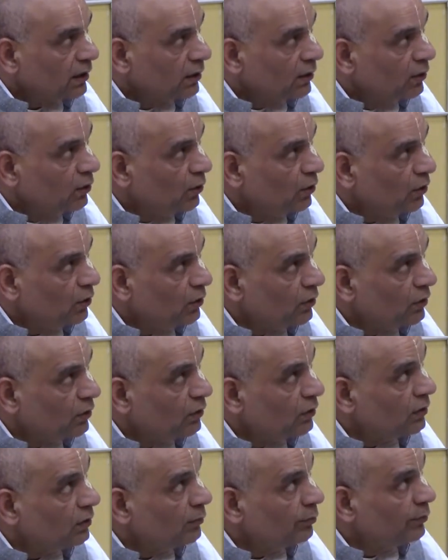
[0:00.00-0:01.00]
go
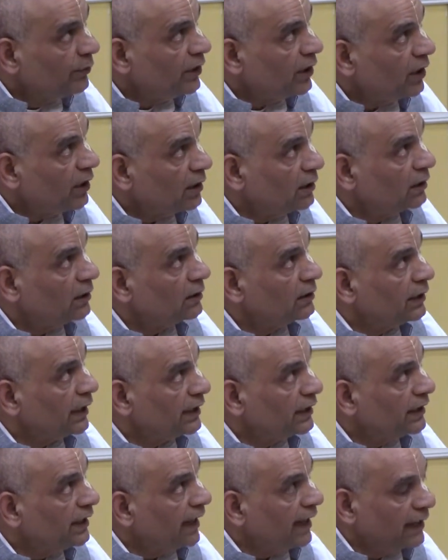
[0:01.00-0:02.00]
beyond,
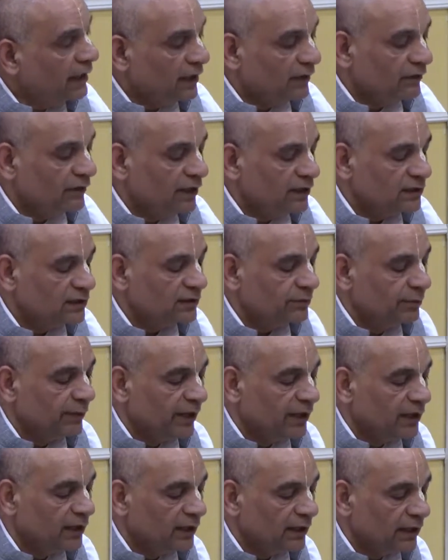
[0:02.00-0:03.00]
at the end of this
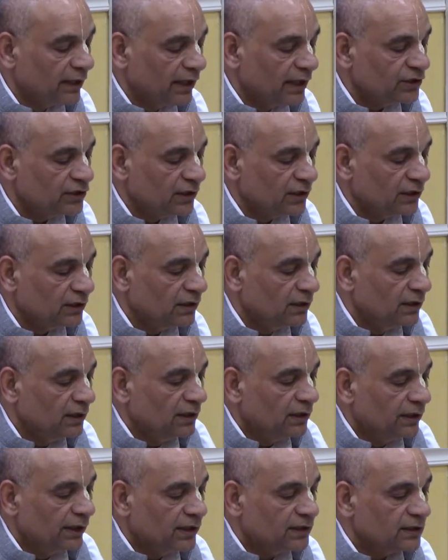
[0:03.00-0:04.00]
material creation,
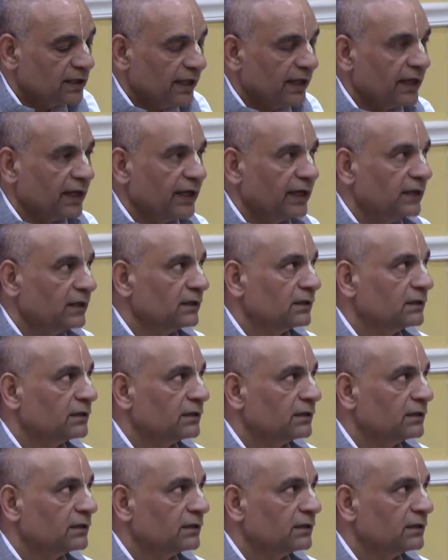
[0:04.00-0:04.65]
it's like a